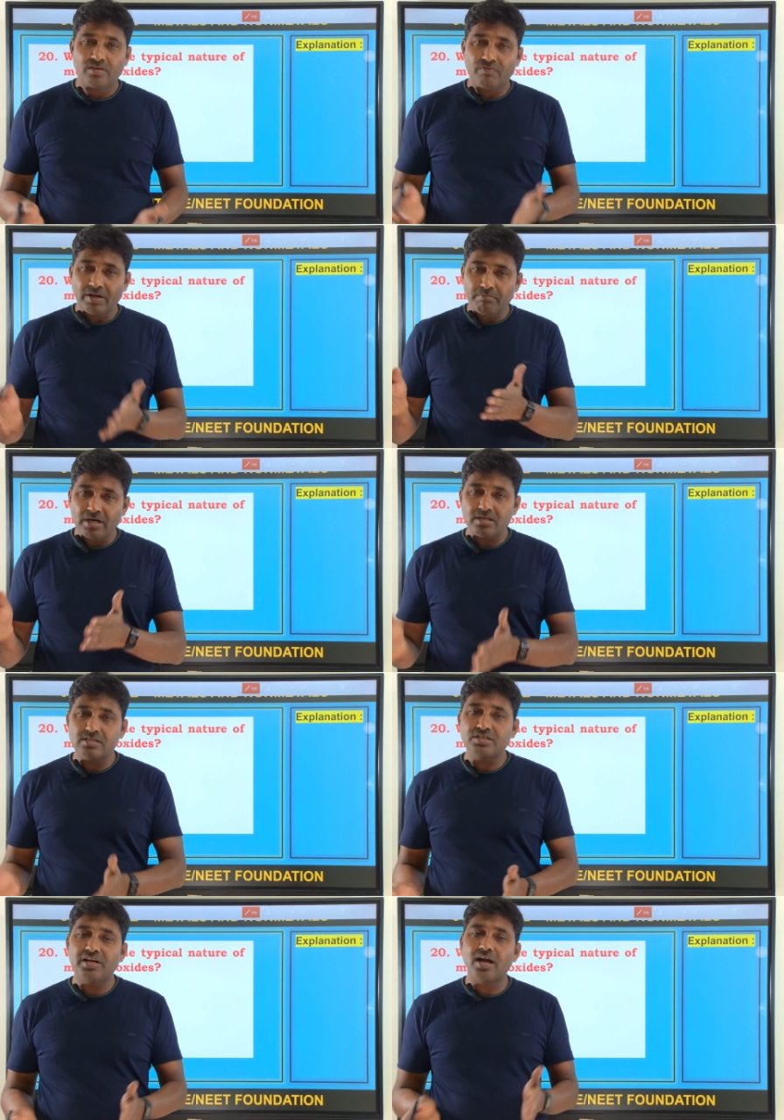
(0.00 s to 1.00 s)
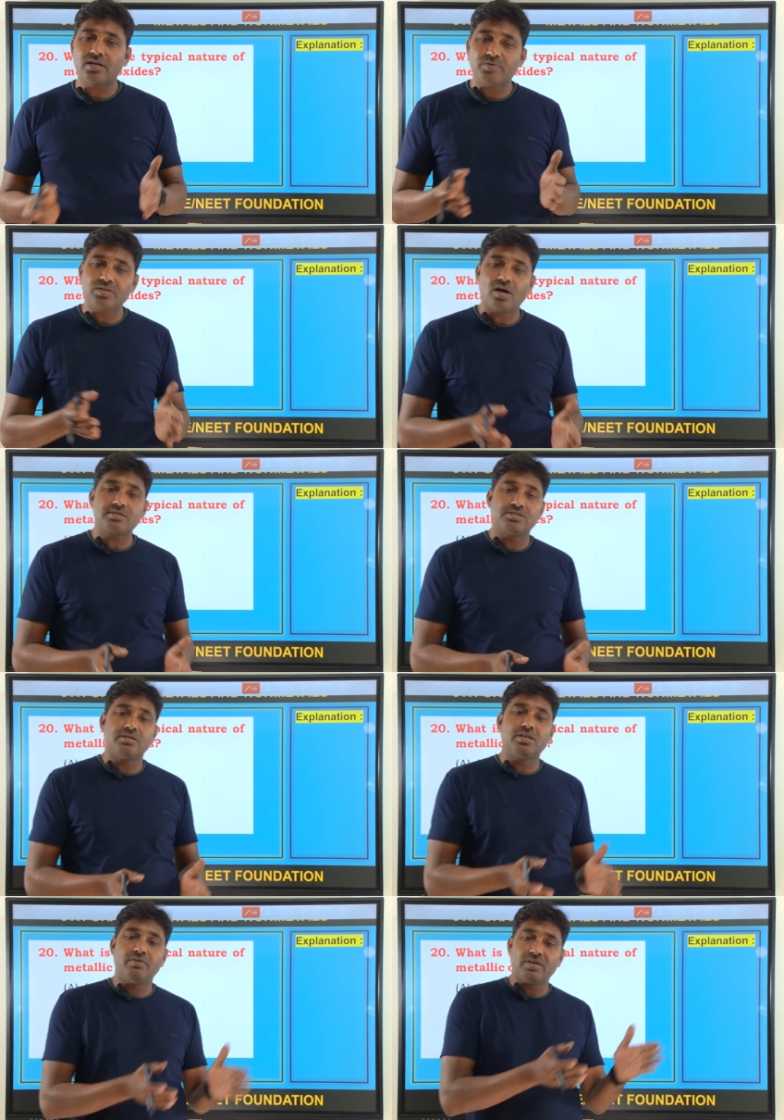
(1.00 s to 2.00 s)
When metals react with
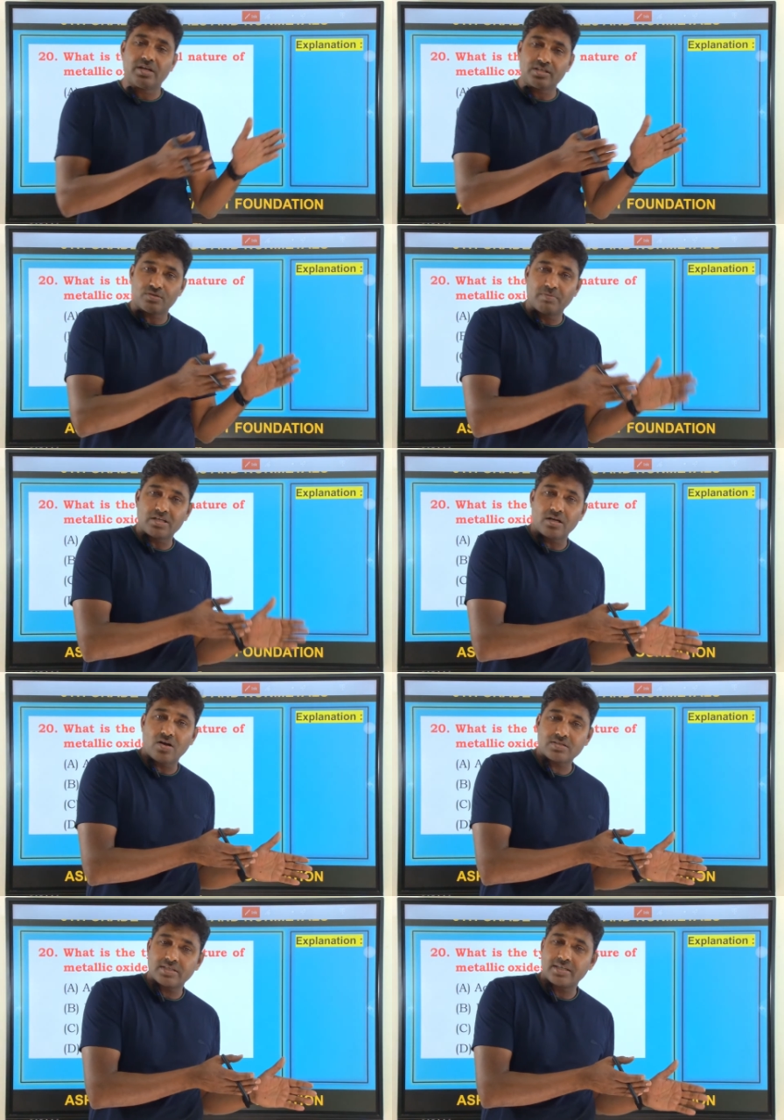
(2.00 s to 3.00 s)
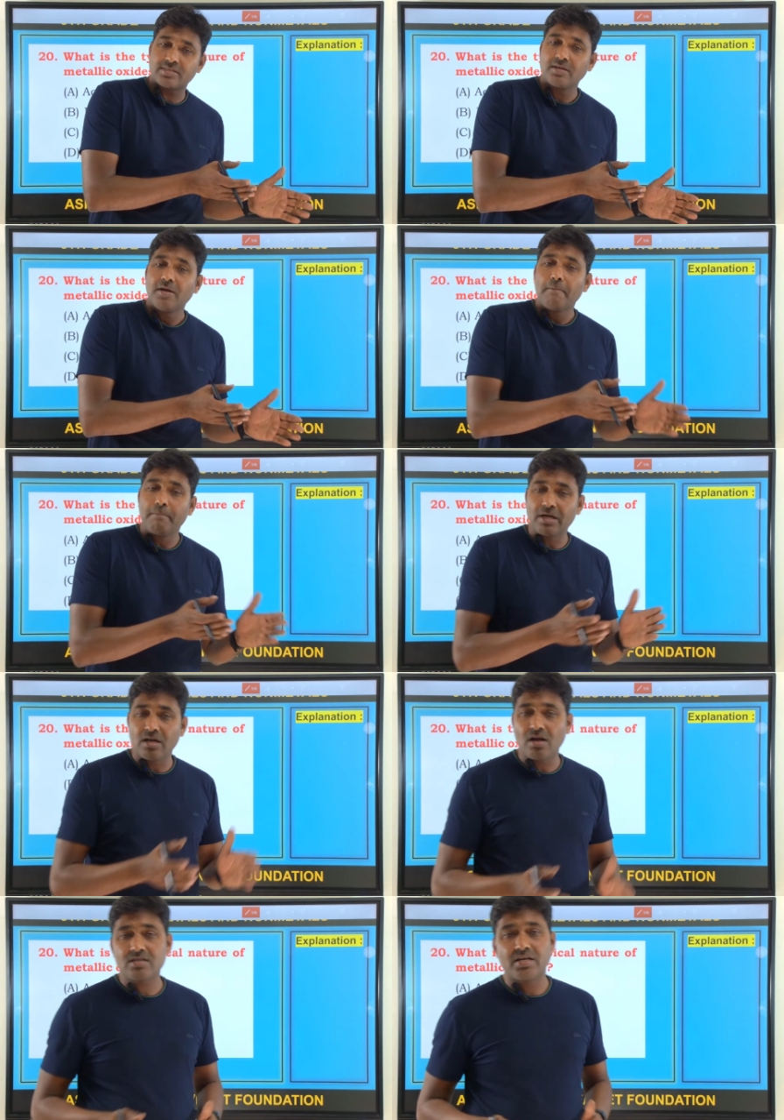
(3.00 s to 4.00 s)
oxygen giving rise to metal
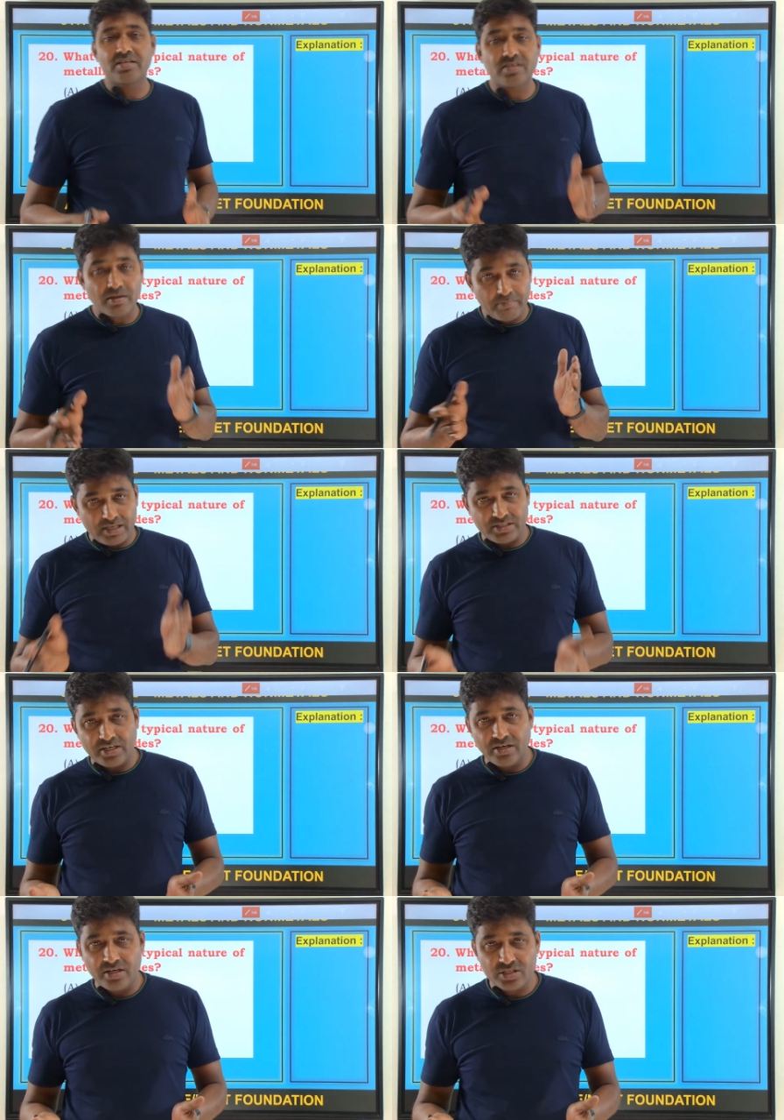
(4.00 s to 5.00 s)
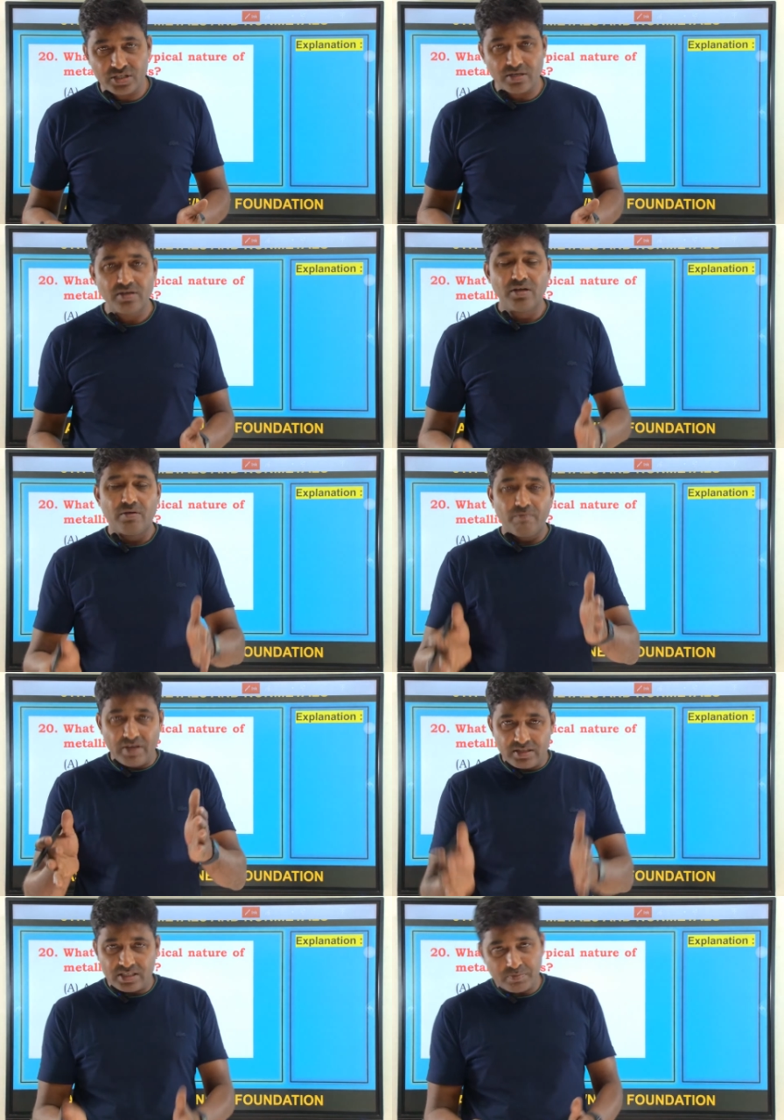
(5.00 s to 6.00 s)
oxides are basic in nature.
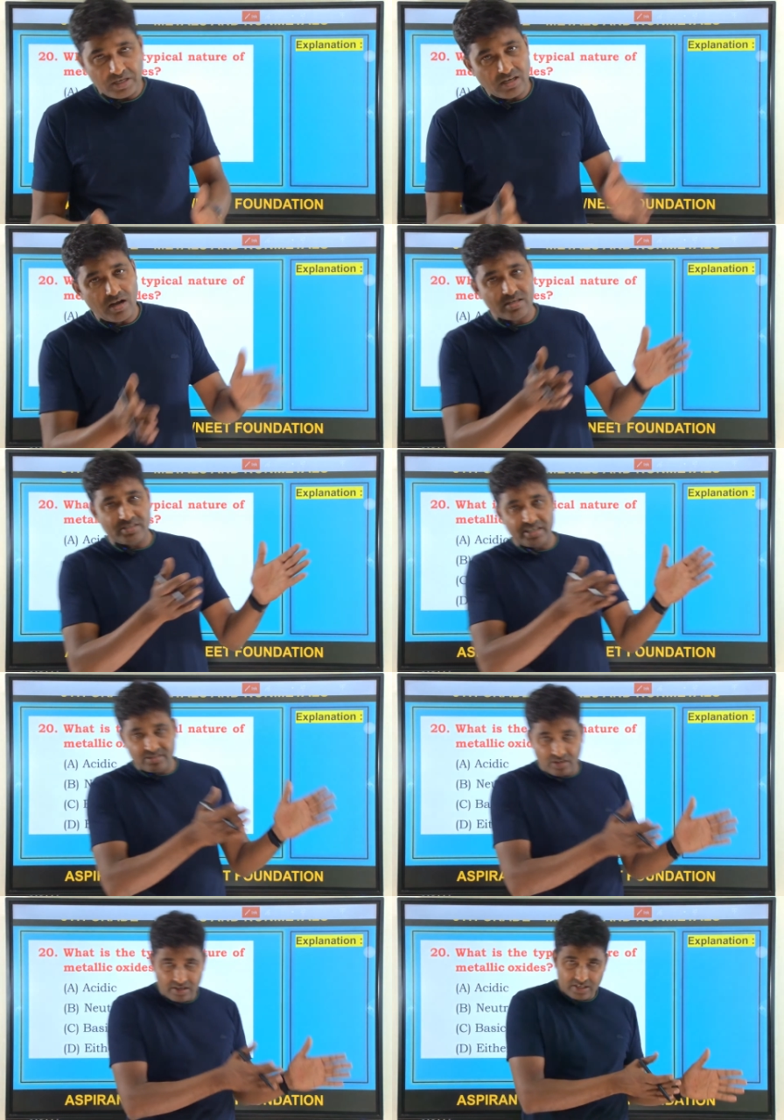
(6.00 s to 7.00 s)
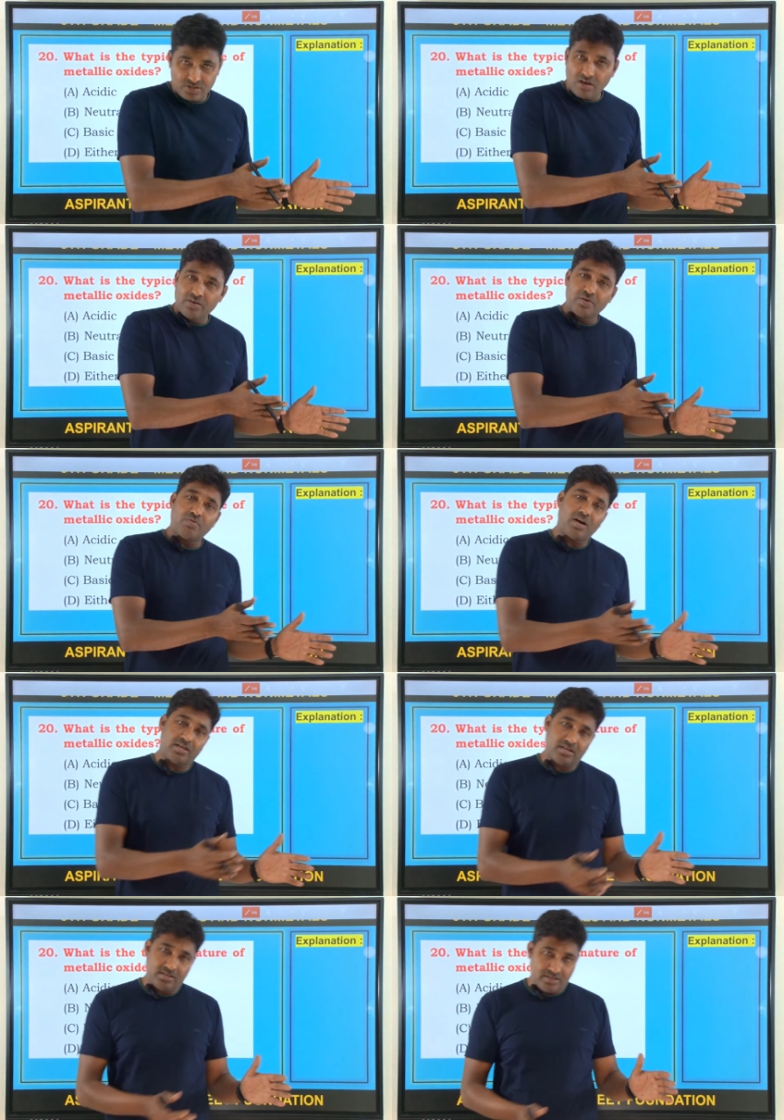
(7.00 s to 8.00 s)
When these metal oxides are dissolved in
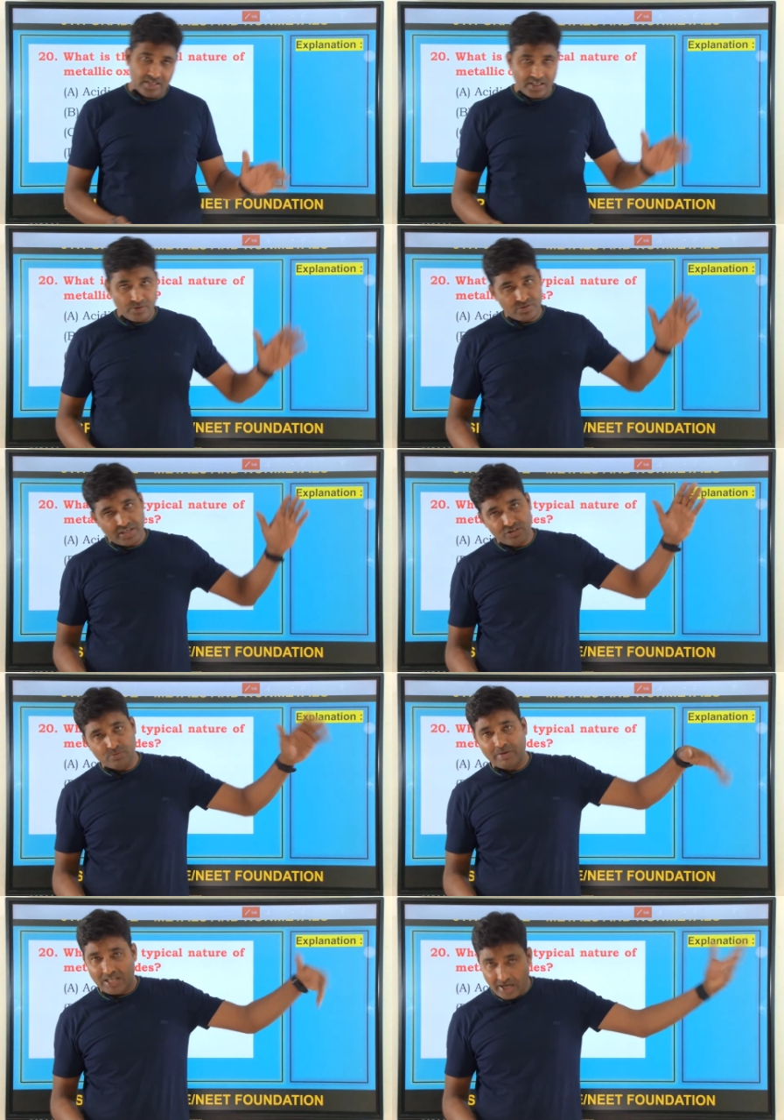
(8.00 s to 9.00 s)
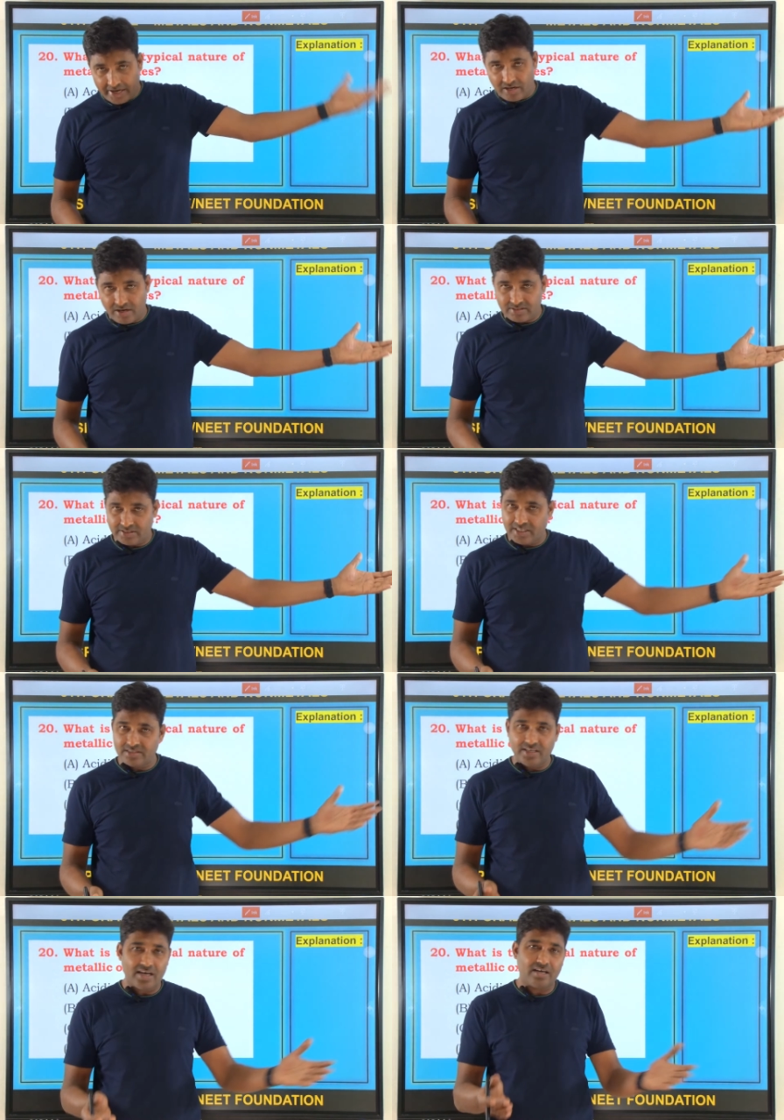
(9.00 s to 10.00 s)
water, they give rise to metal
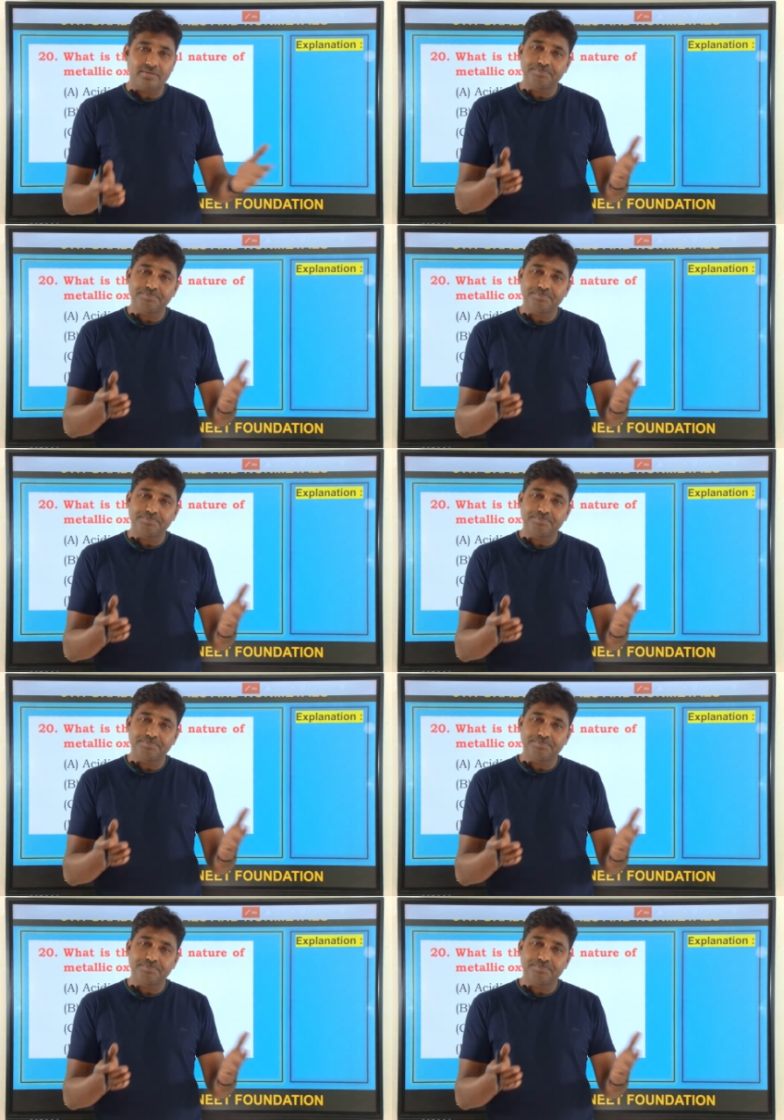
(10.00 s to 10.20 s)
hydroxide, they are